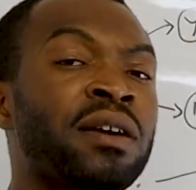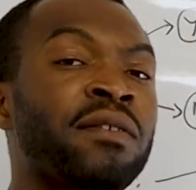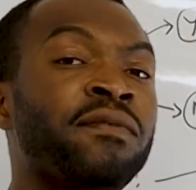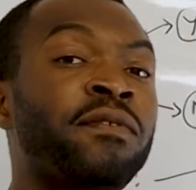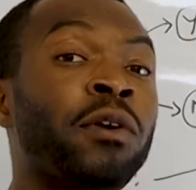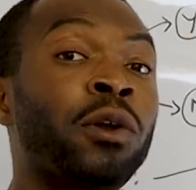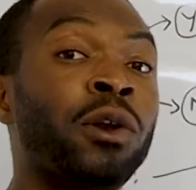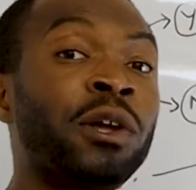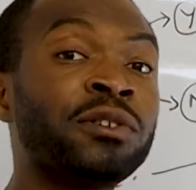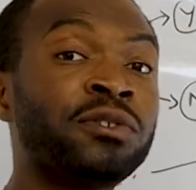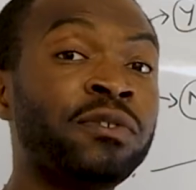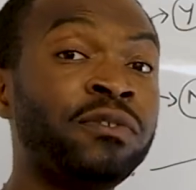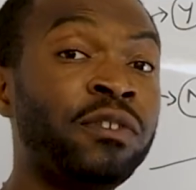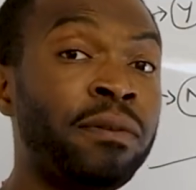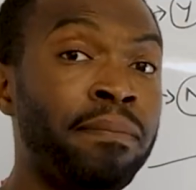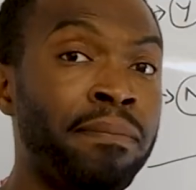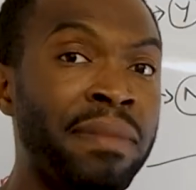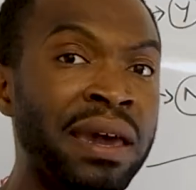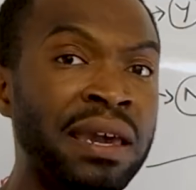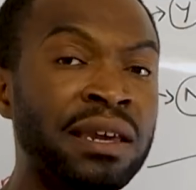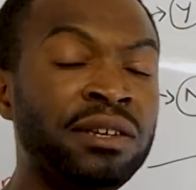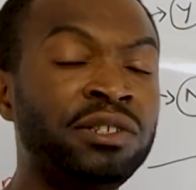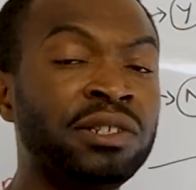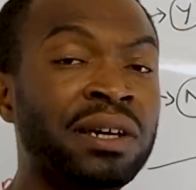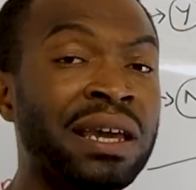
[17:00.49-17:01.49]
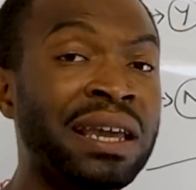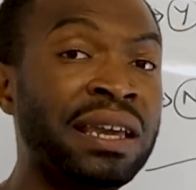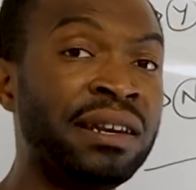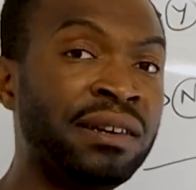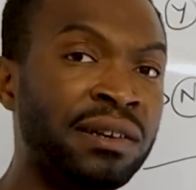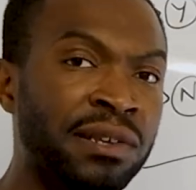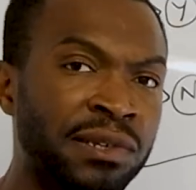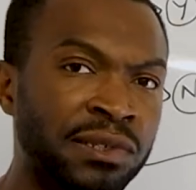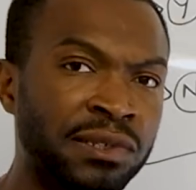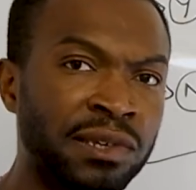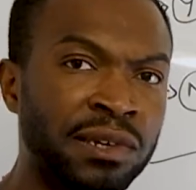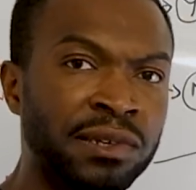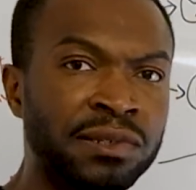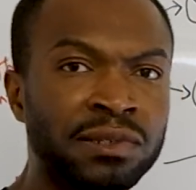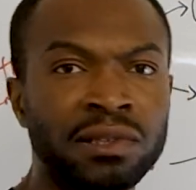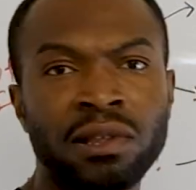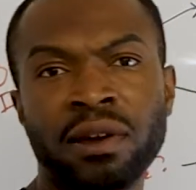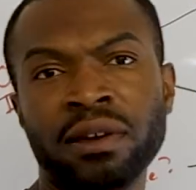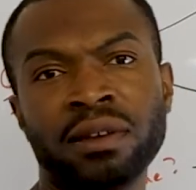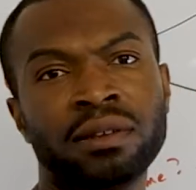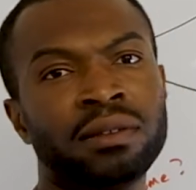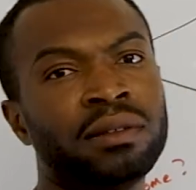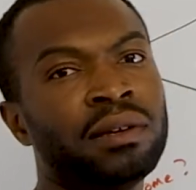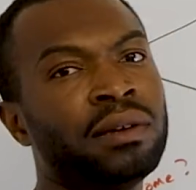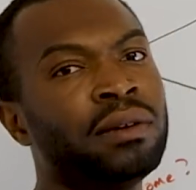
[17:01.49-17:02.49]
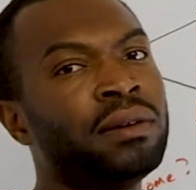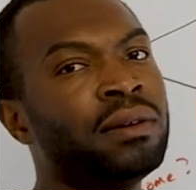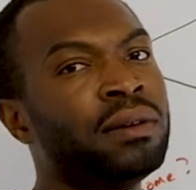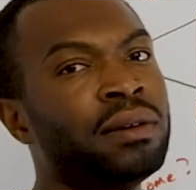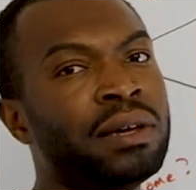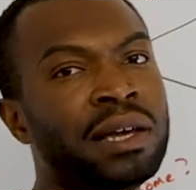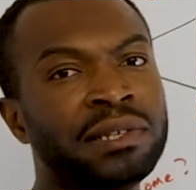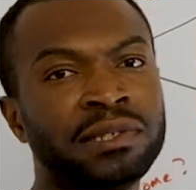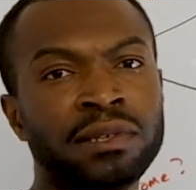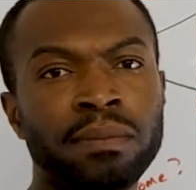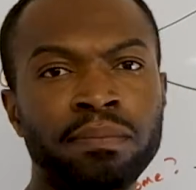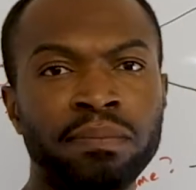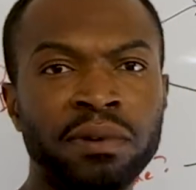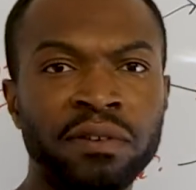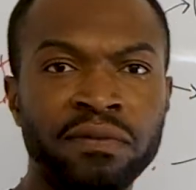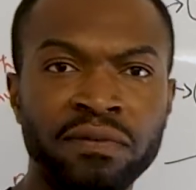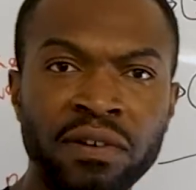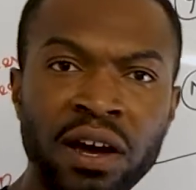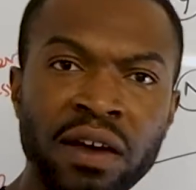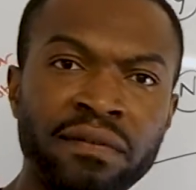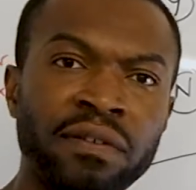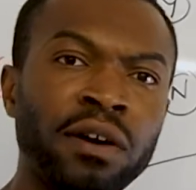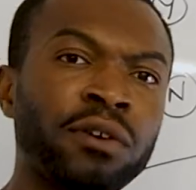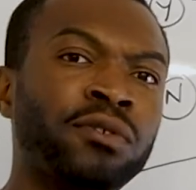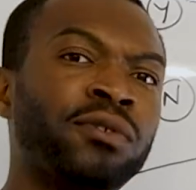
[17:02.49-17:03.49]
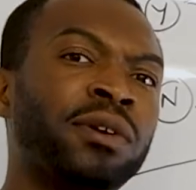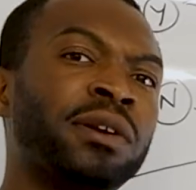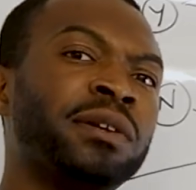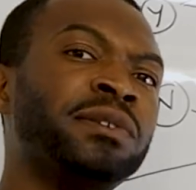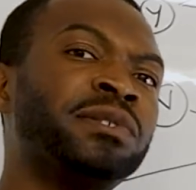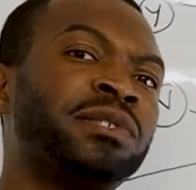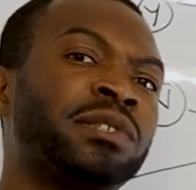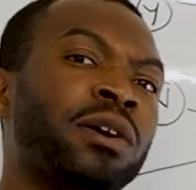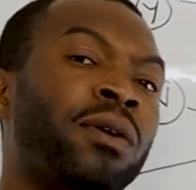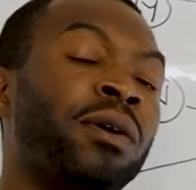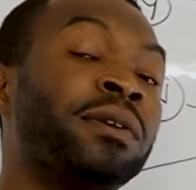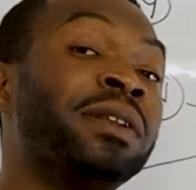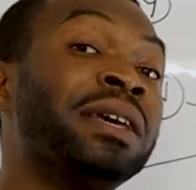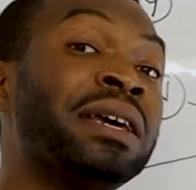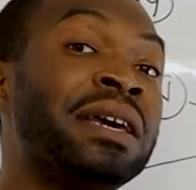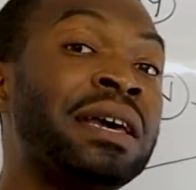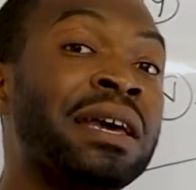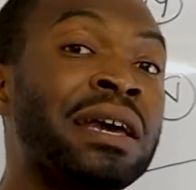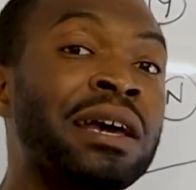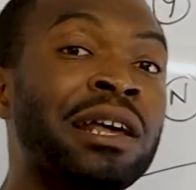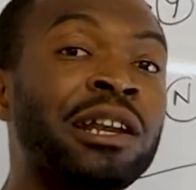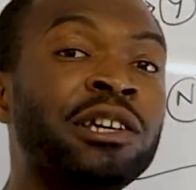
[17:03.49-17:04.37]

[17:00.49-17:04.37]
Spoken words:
for a lot of the major indices like the S&P 500 and so on.